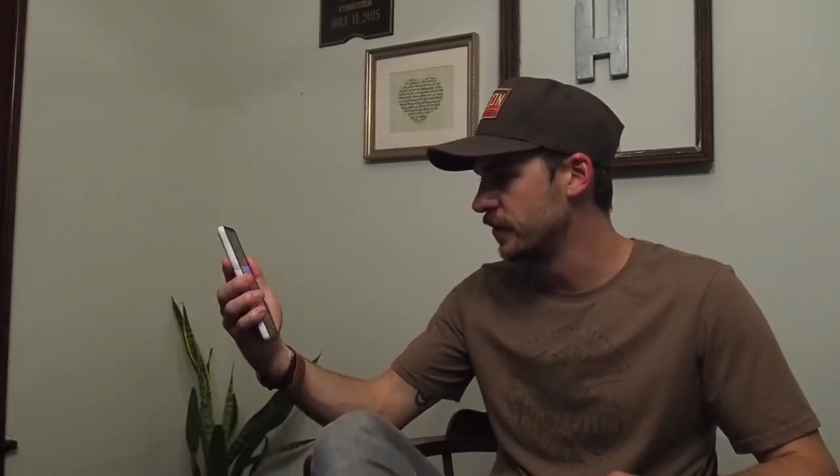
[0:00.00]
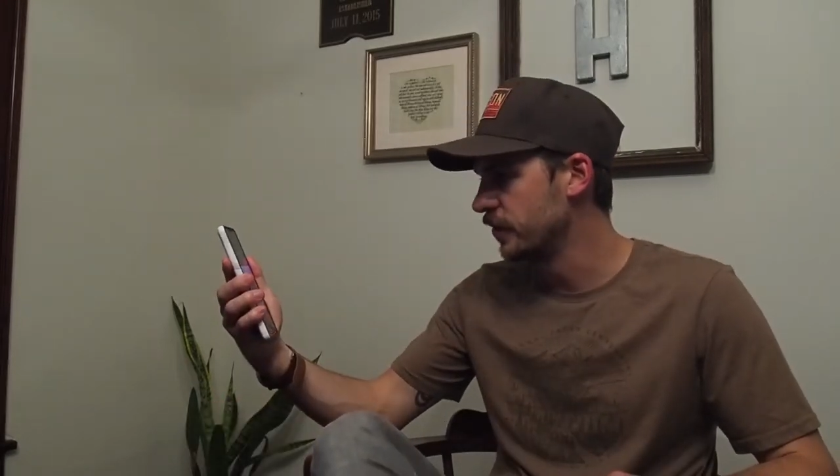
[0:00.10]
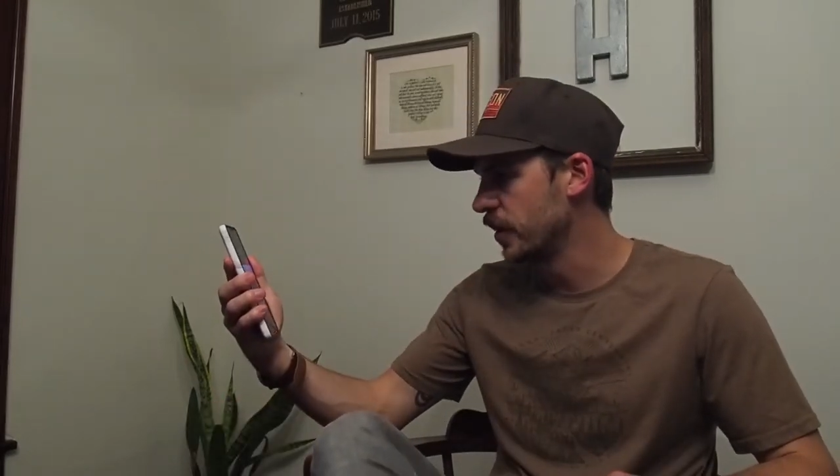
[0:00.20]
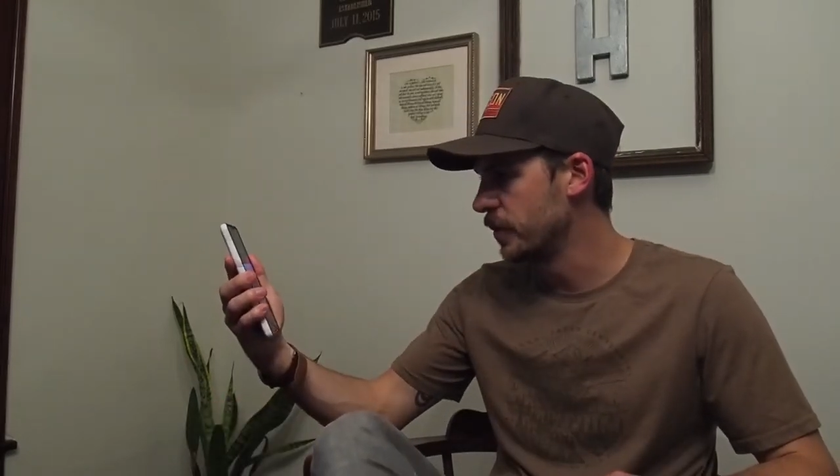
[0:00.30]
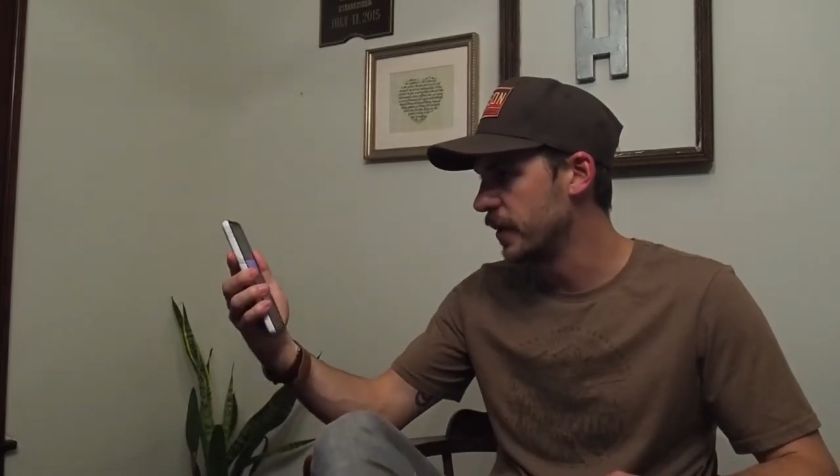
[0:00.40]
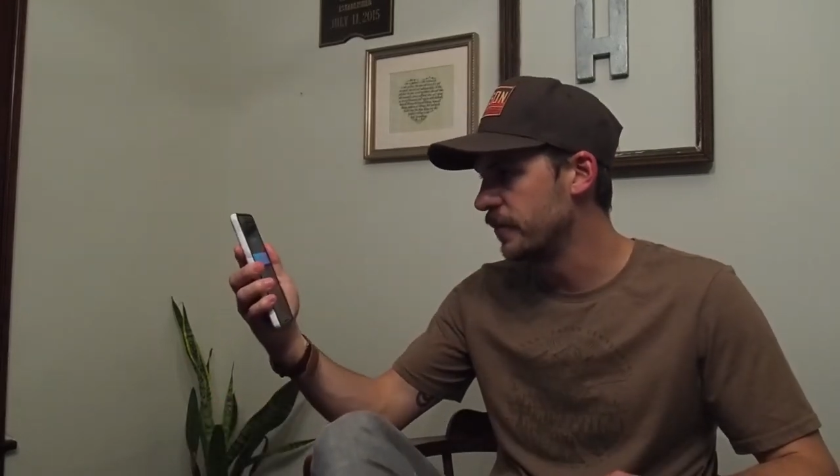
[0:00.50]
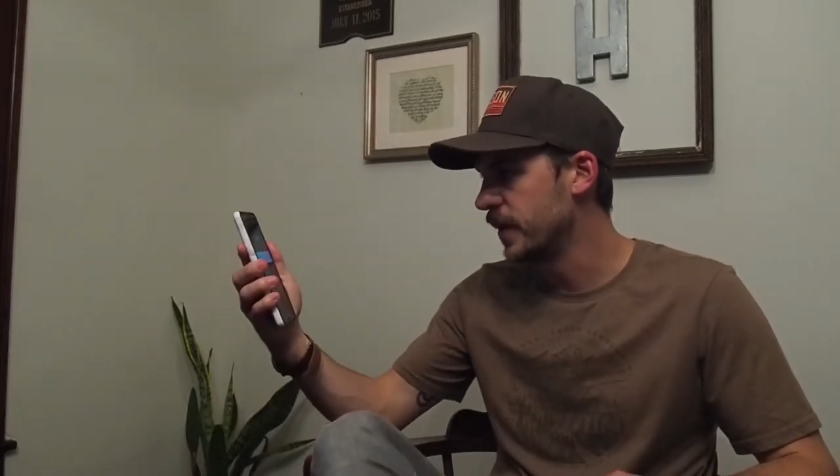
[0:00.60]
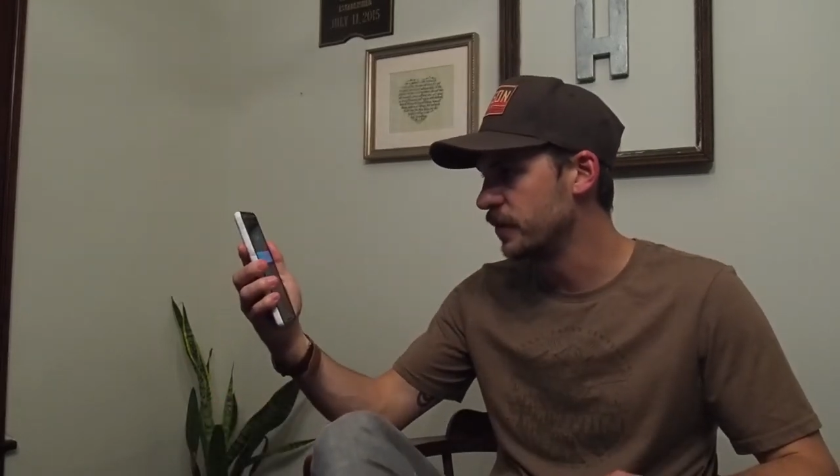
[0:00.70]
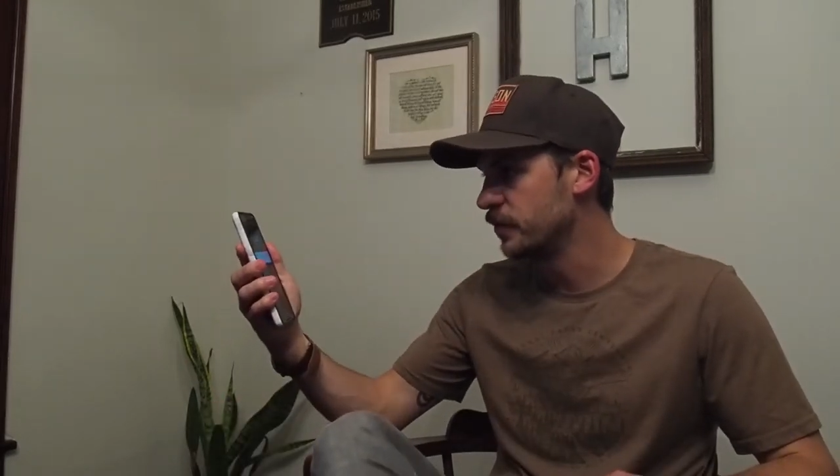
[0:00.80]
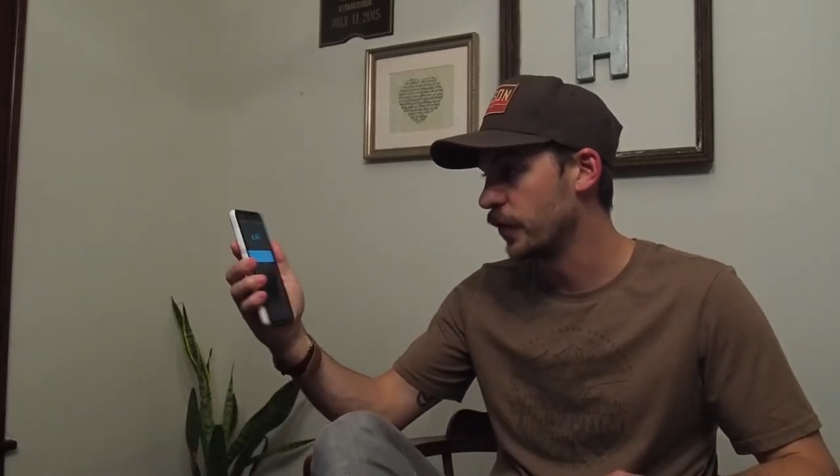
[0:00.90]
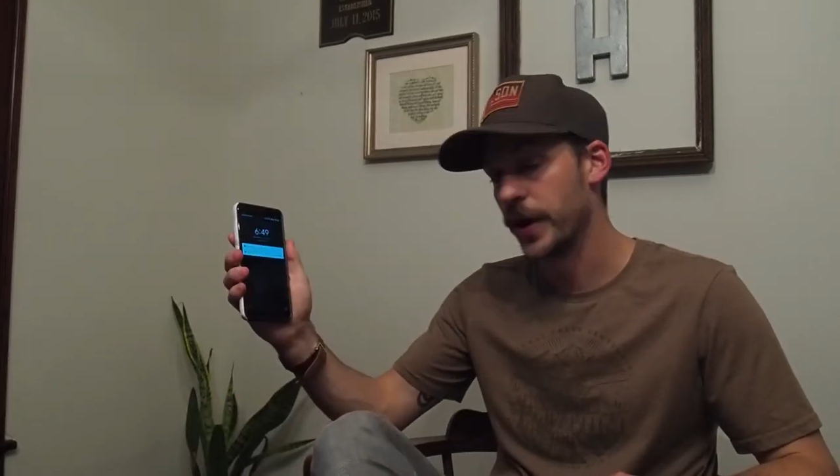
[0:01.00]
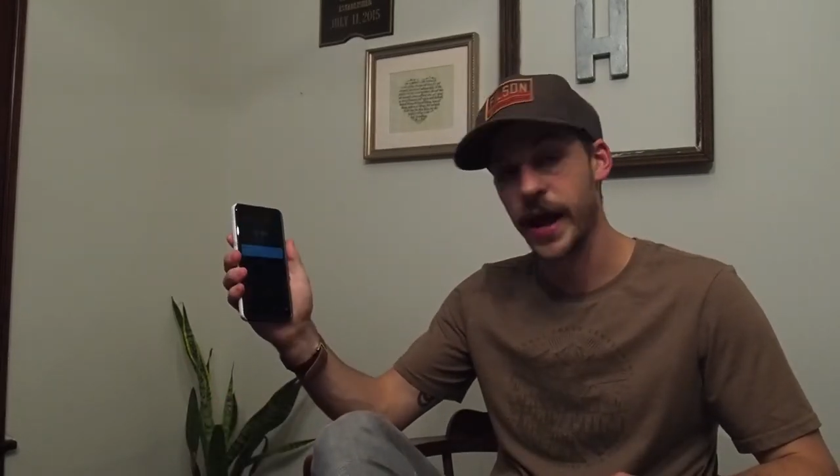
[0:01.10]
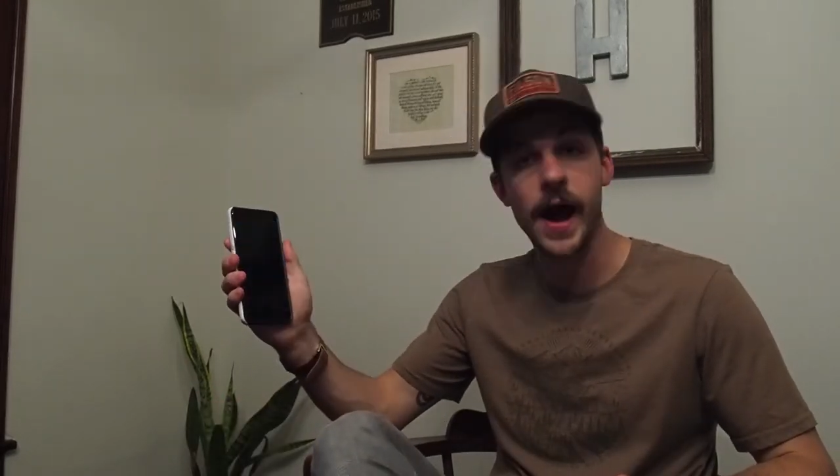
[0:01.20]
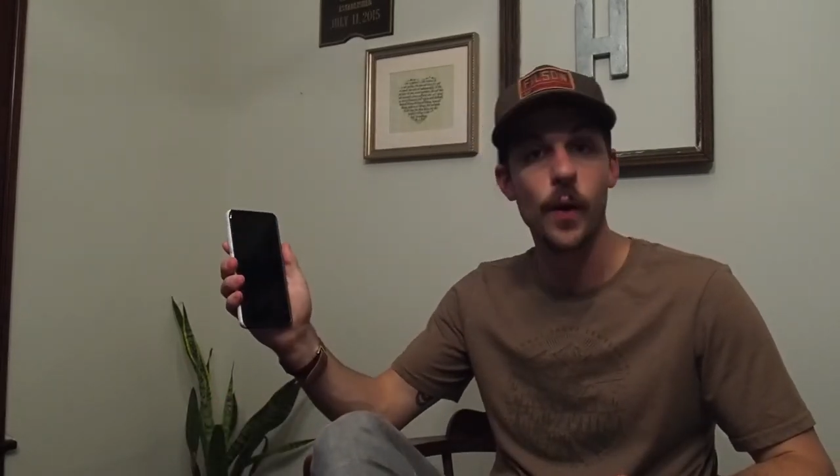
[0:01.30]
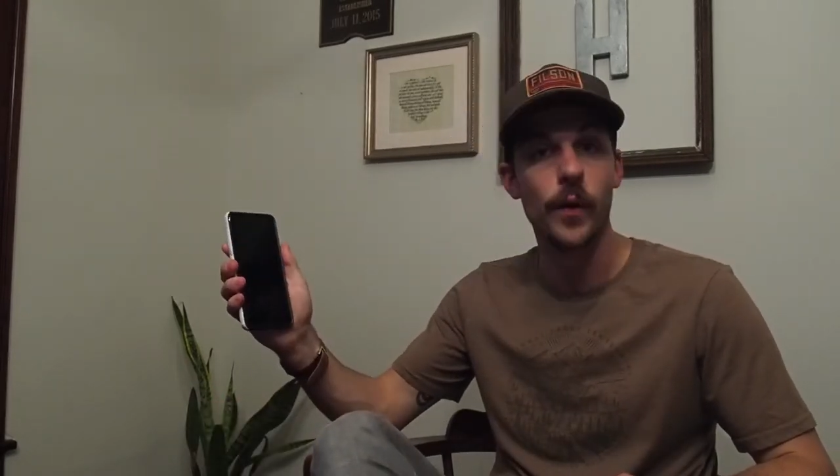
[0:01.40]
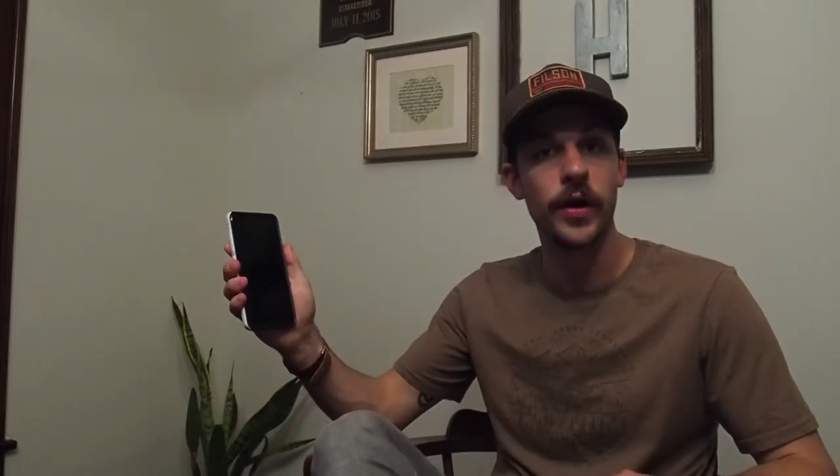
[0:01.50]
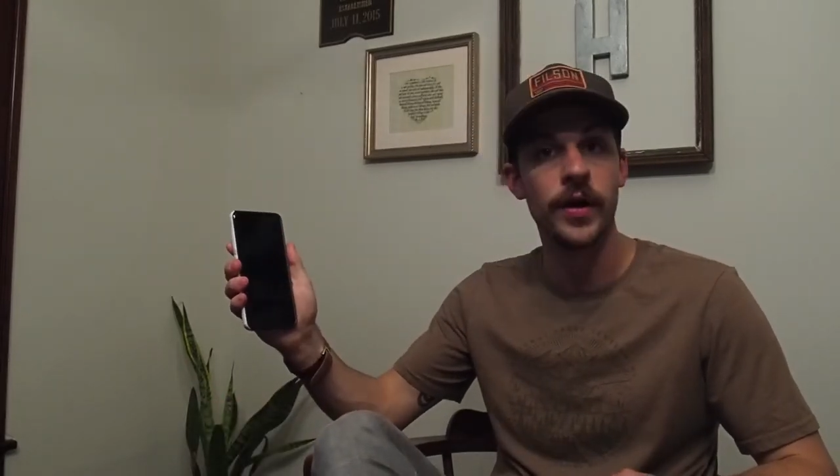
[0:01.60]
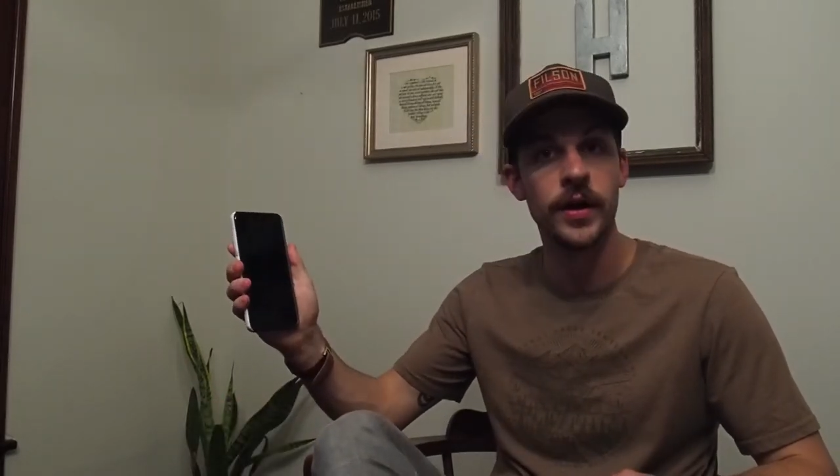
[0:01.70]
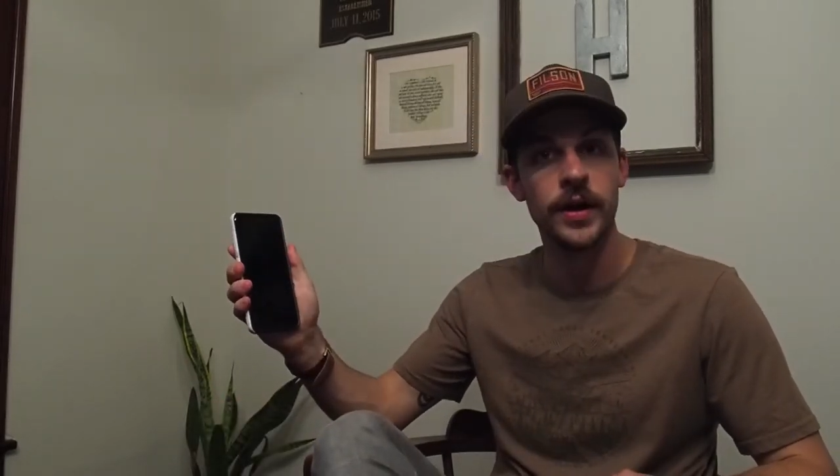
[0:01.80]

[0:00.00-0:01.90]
in front of my face for an hour?